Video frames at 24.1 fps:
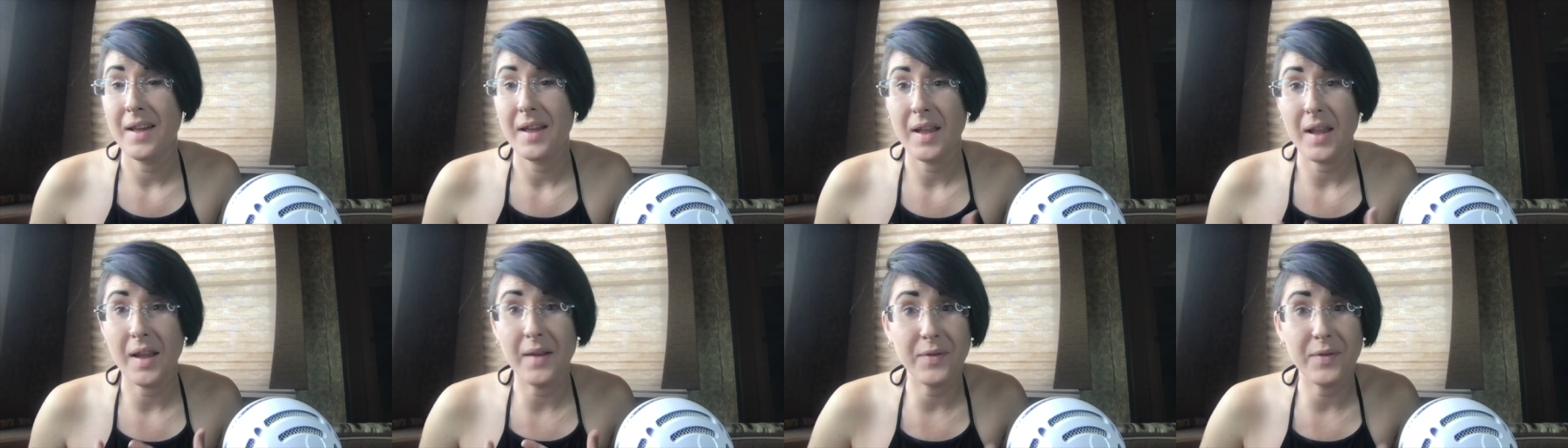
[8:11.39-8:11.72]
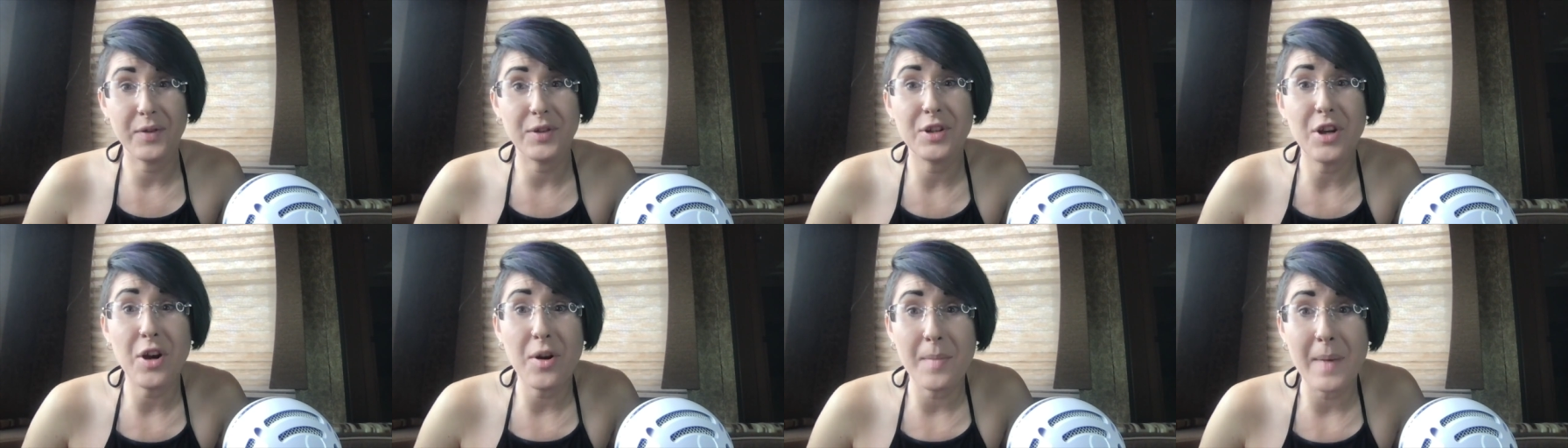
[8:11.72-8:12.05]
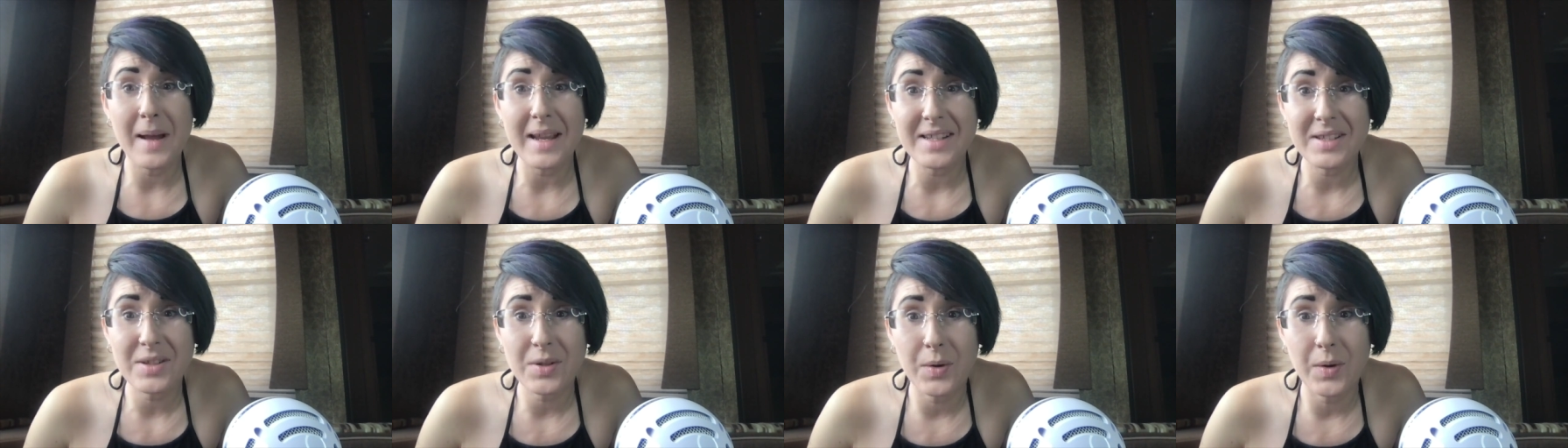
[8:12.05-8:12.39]
If you know my
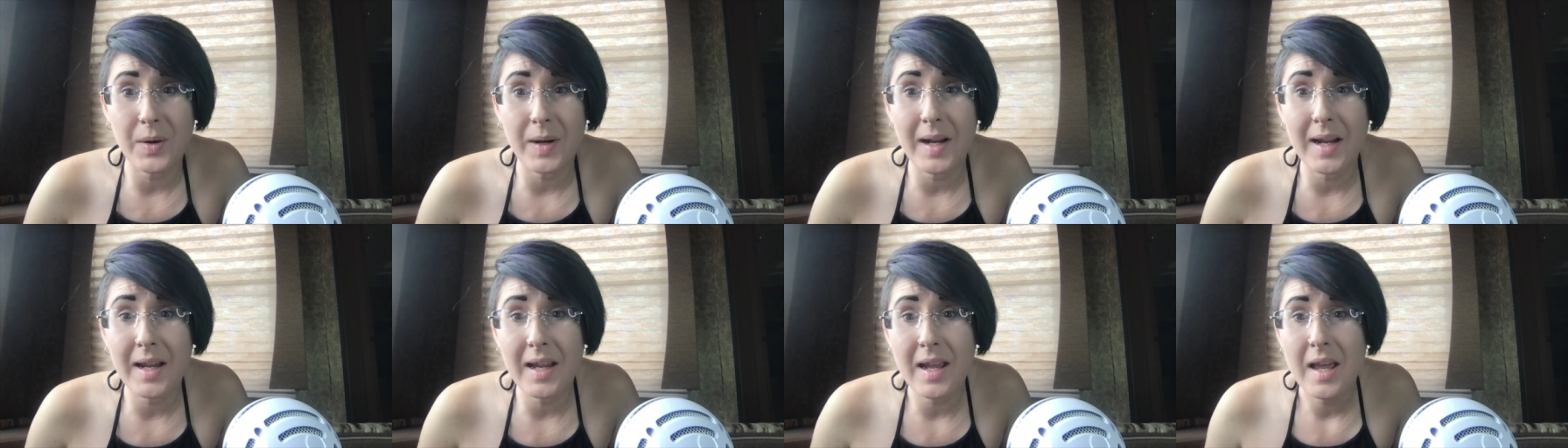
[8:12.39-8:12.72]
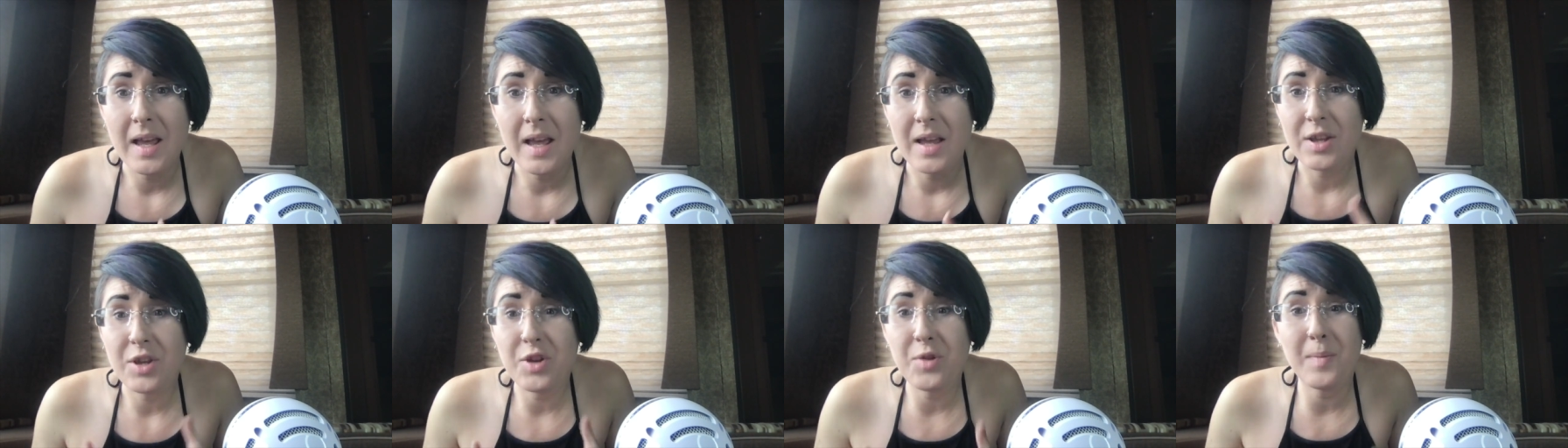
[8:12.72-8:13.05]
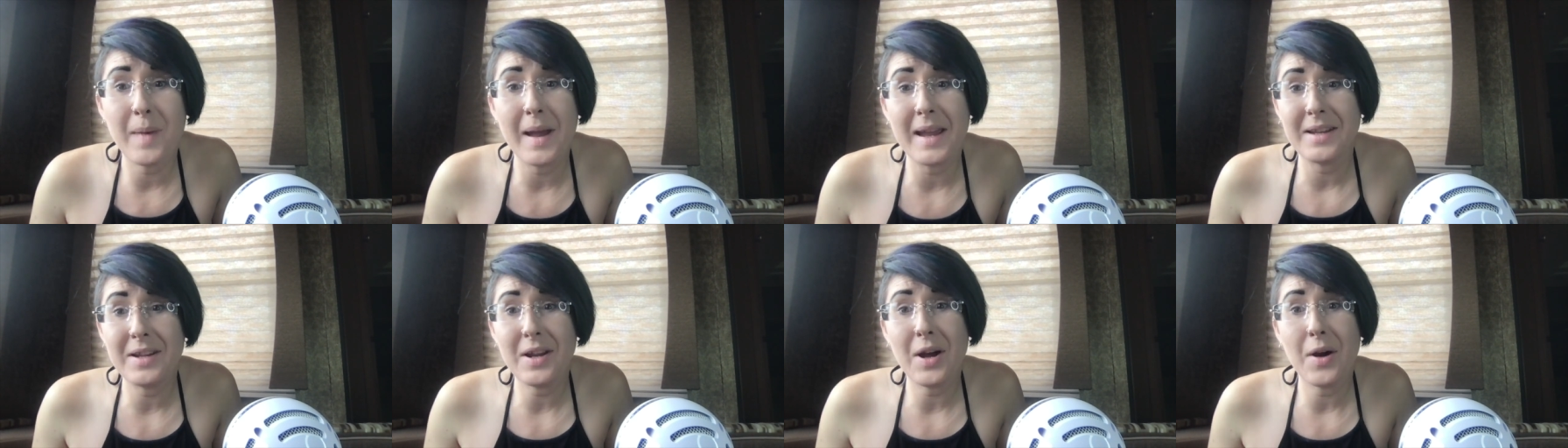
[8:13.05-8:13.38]
story, you
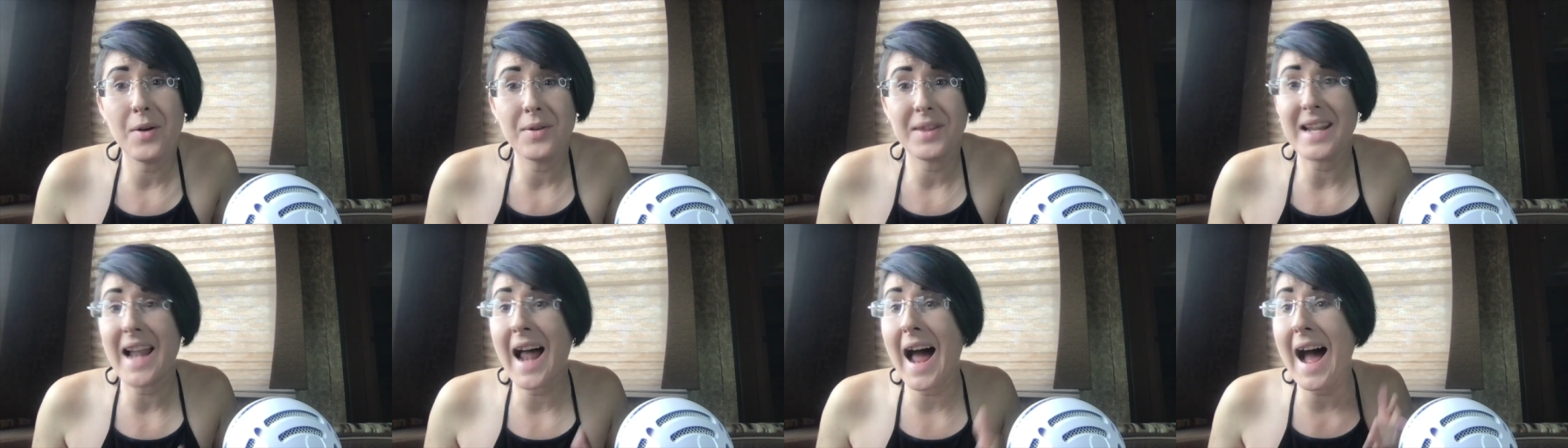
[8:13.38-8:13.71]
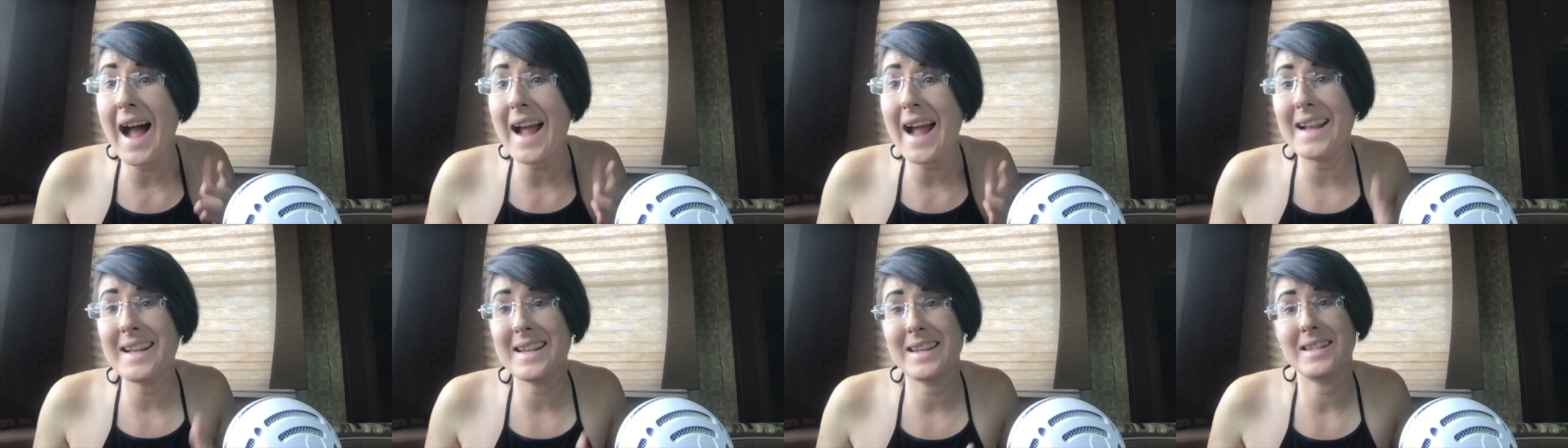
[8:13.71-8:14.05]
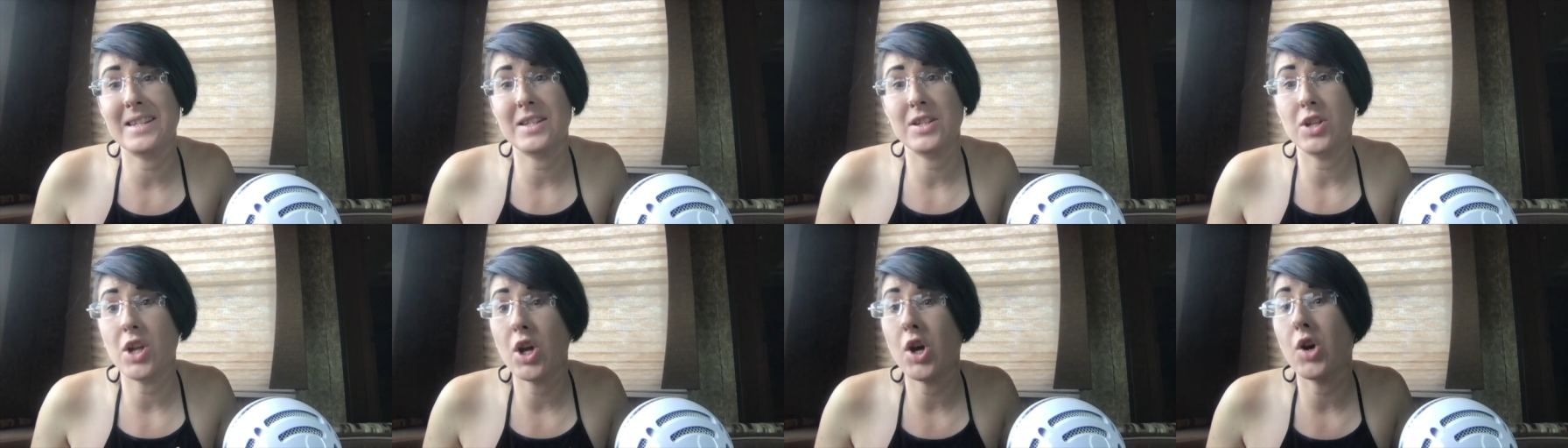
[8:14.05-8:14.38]
may know that I
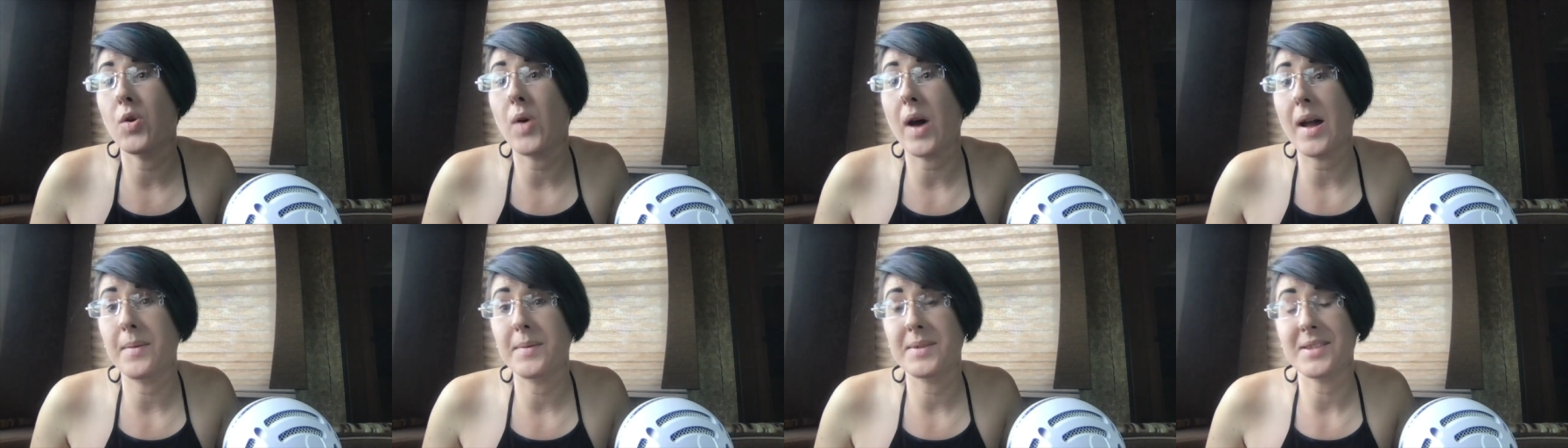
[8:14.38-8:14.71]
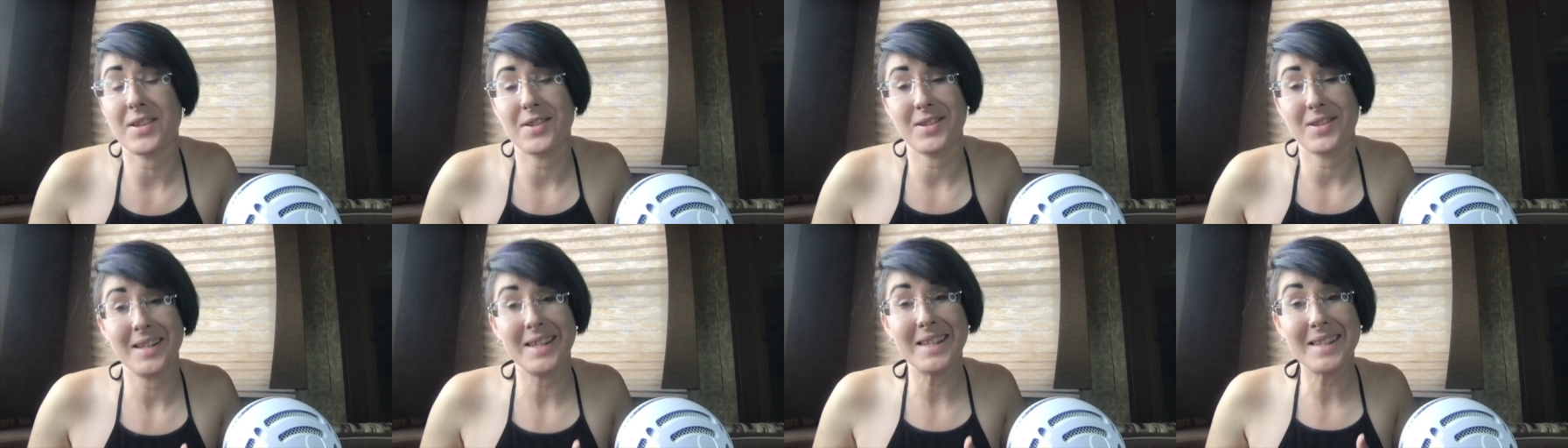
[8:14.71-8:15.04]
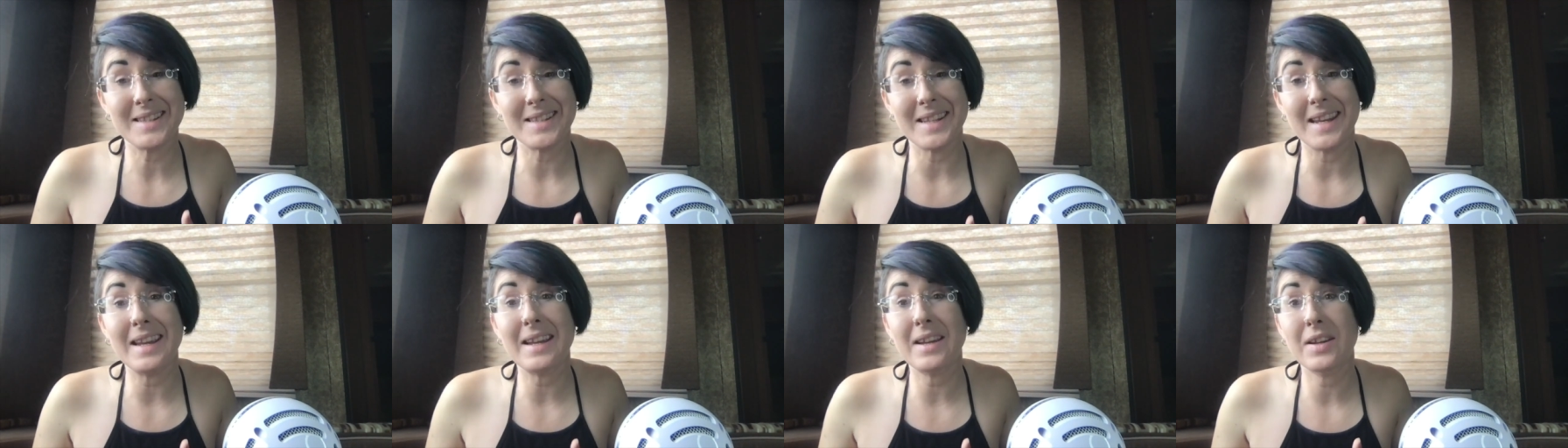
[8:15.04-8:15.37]
didn't know I was
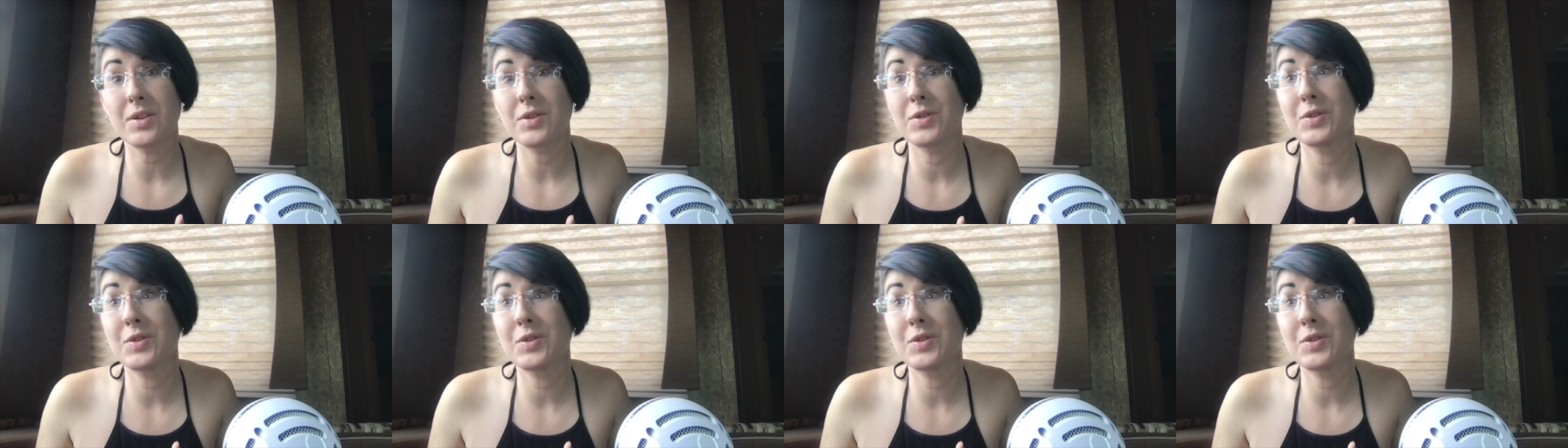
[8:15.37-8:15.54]
autistic,